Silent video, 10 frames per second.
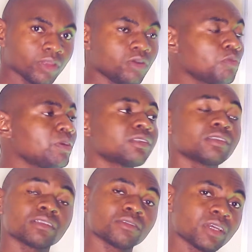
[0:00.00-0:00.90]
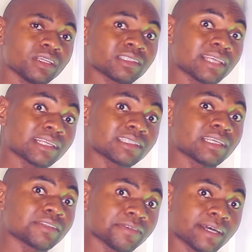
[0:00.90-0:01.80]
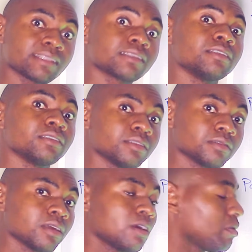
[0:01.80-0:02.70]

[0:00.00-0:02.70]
Obesity, where there's excess fat in the